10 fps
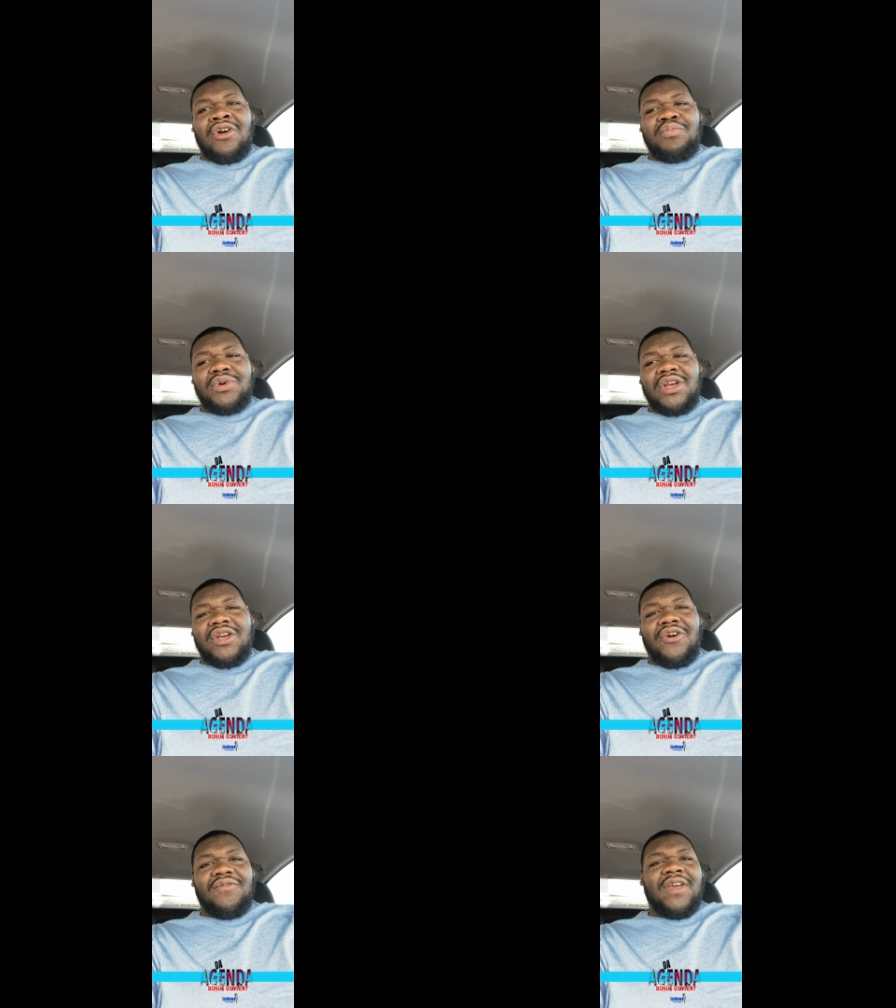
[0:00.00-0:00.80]
put
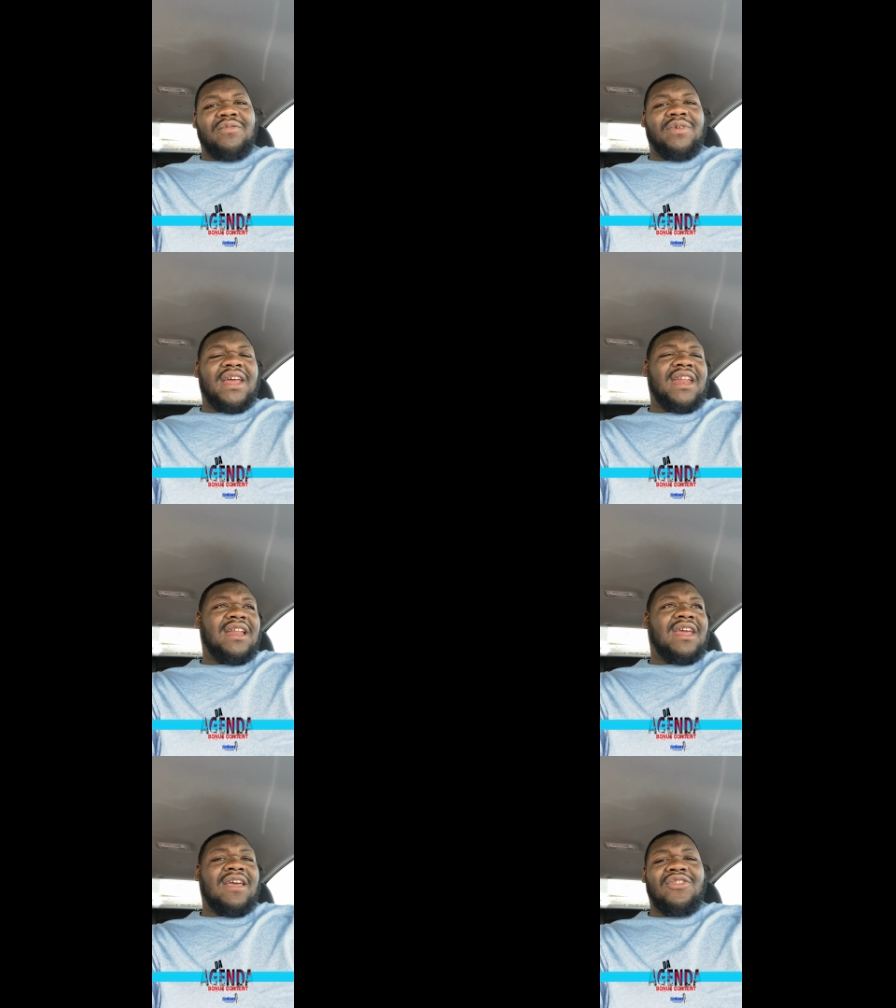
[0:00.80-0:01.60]
COVID
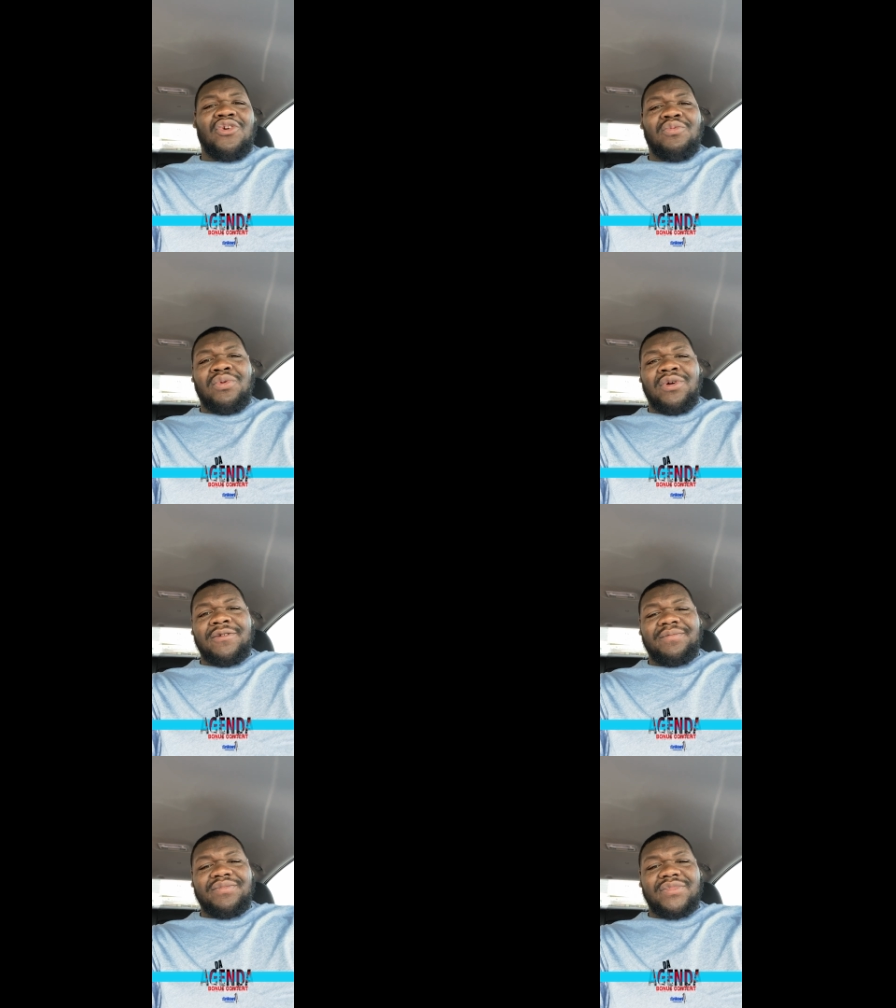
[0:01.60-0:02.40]
related death no
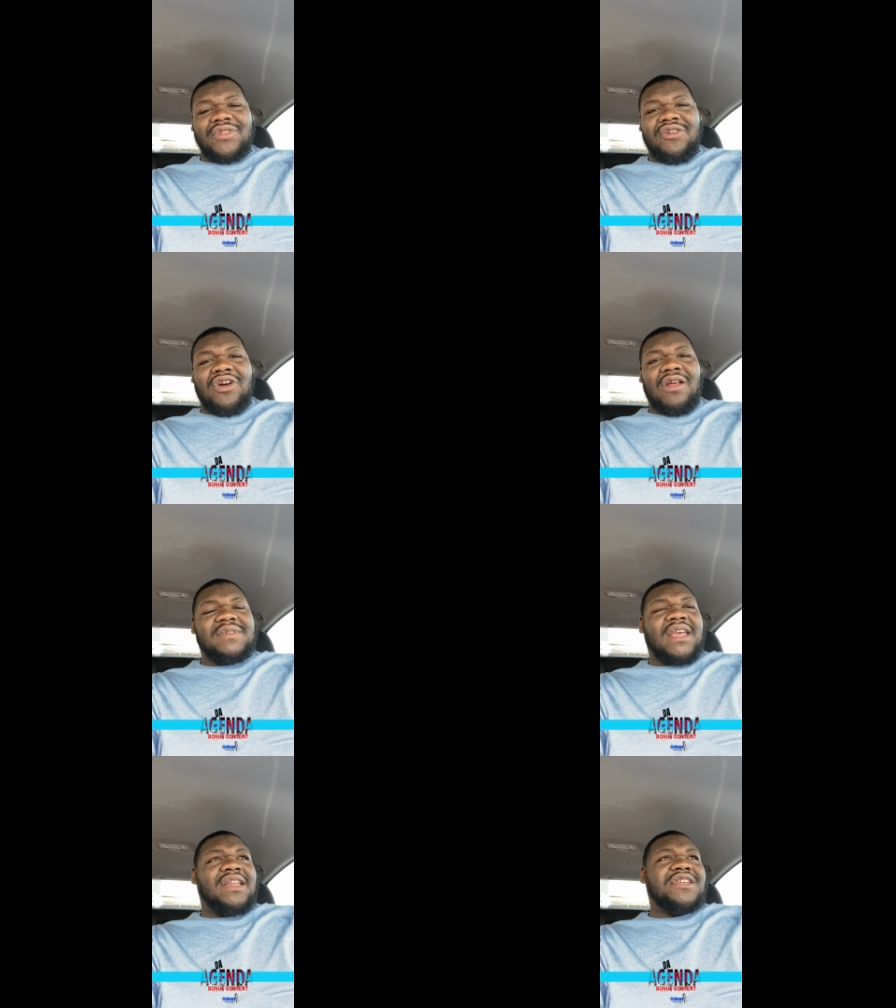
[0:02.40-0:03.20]
more. You know what I'm
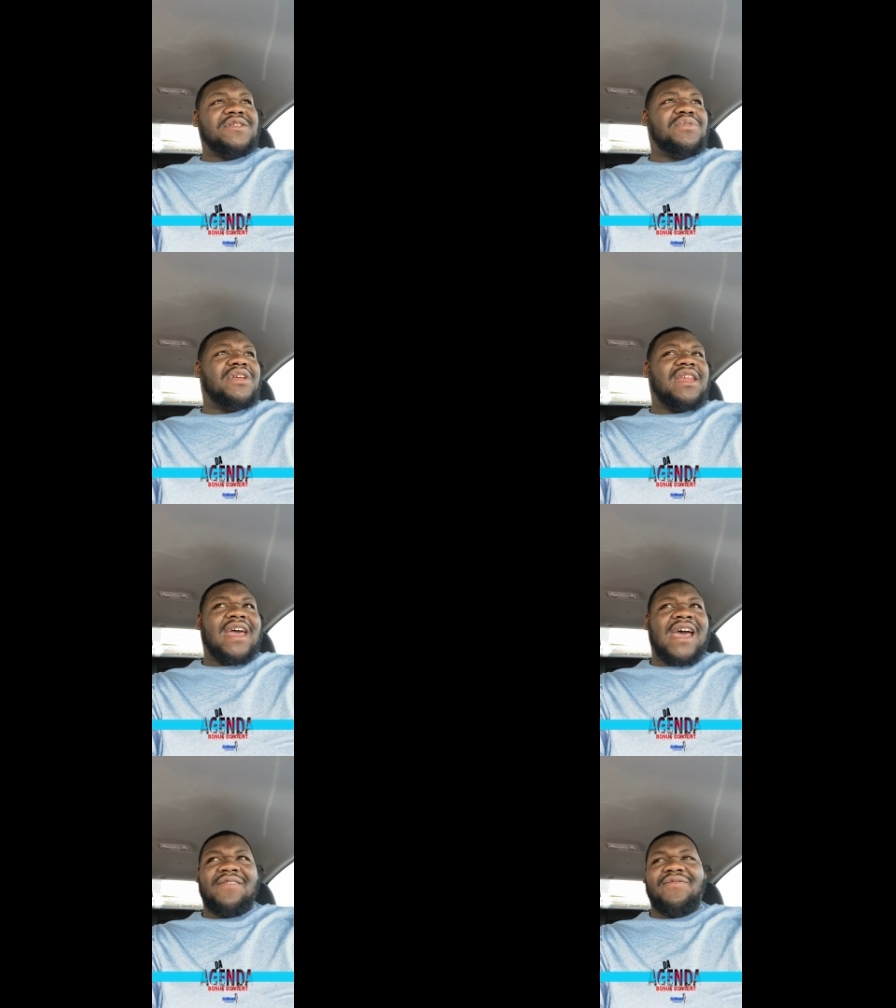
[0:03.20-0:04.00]
saying? Just put he
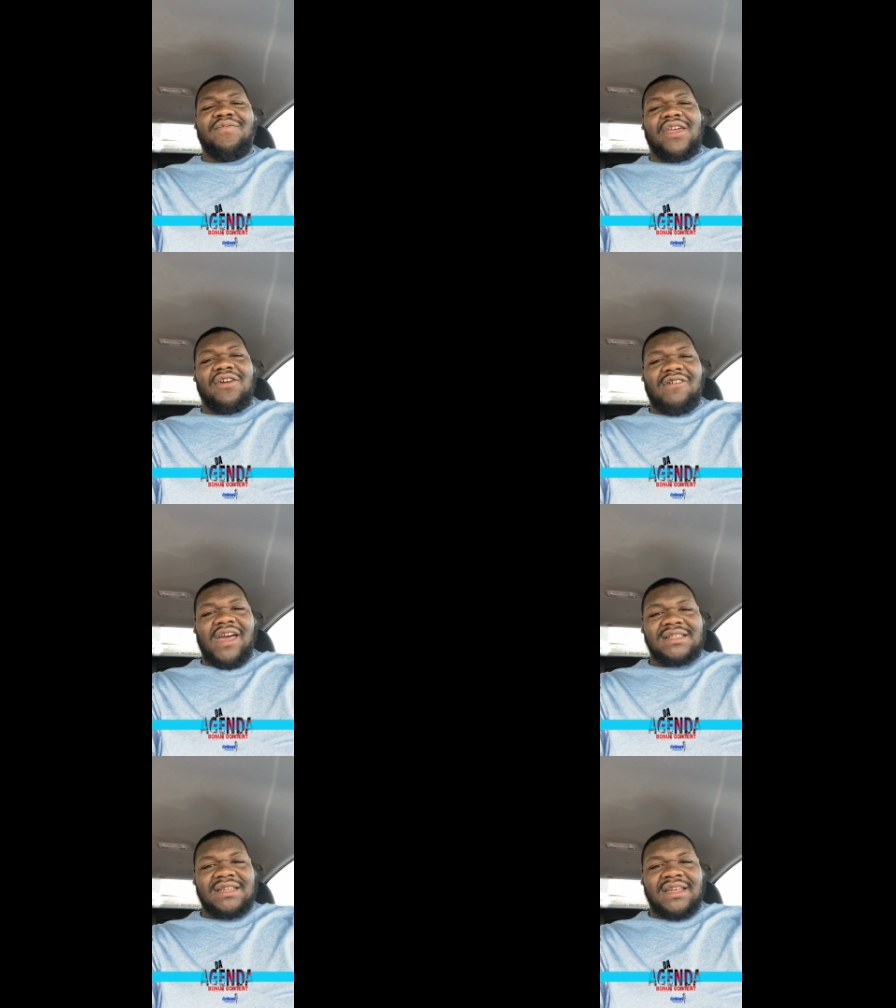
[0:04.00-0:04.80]
died for vehicle
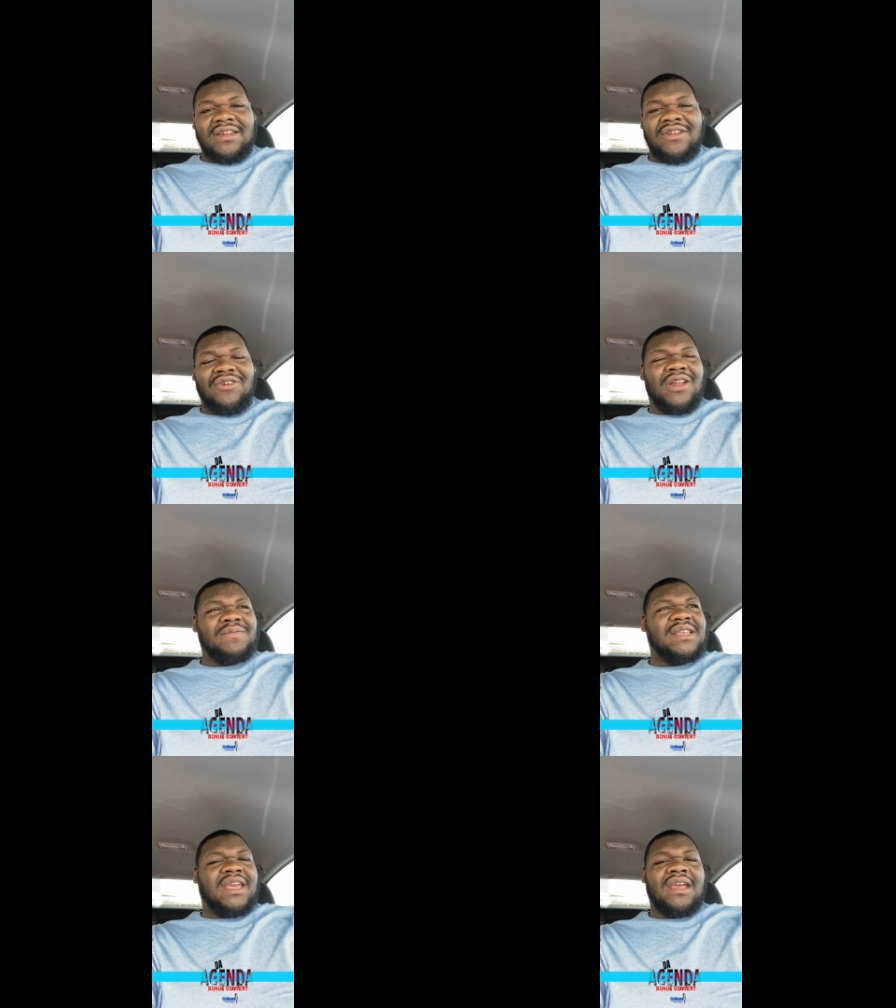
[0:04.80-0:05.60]
accident. You know what I'm
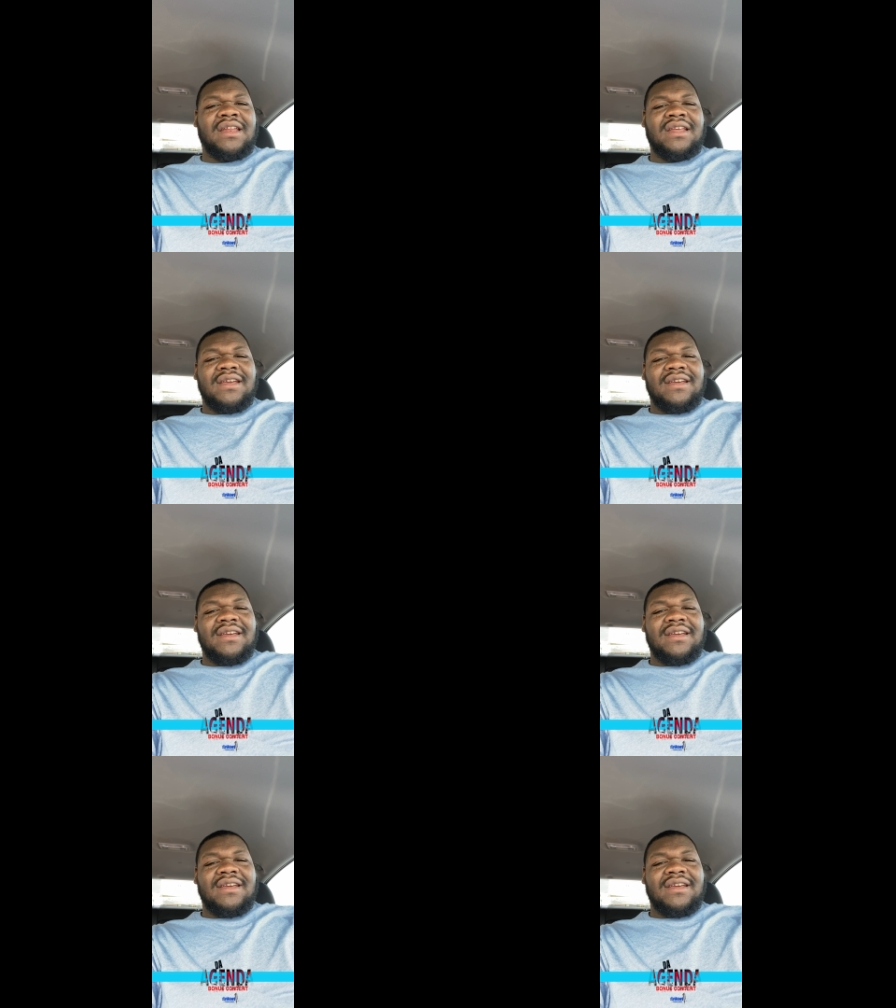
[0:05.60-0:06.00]
saying?